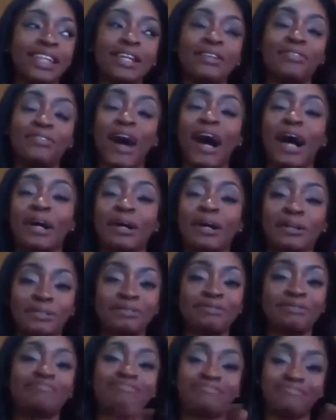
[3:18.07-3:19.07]
he
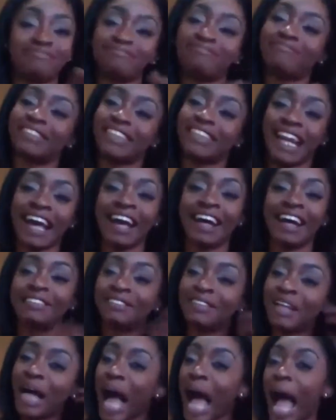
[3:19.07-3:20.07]
fire. Yeah,
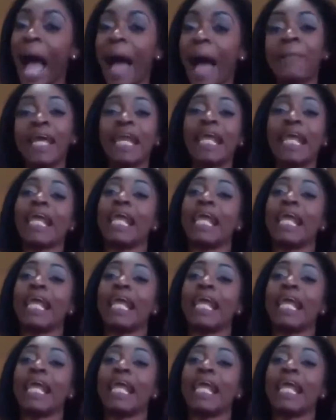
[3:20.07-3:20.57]
I'ma